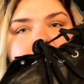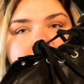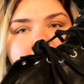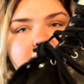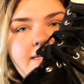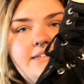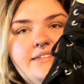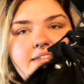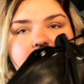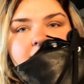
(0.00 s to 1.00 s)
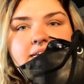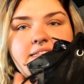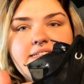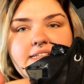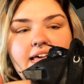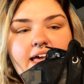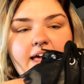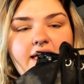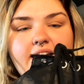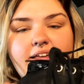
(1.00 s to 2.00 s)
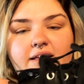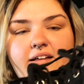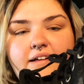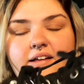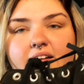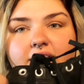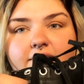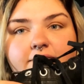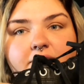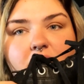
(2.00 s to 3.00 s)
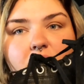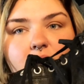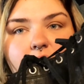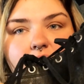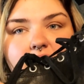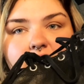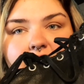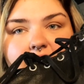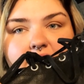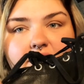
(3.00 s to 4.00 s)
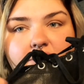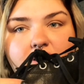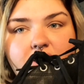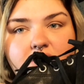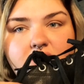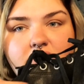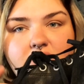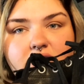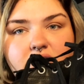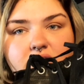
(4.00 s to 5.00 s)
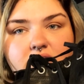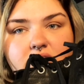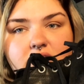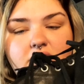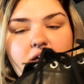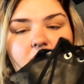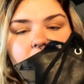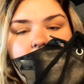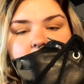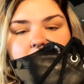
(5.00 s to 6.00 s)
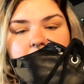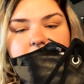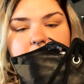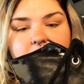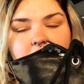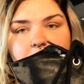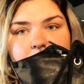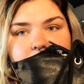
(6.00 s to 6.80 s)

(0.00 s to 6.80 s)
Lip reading: is it. It's a faux leather high top.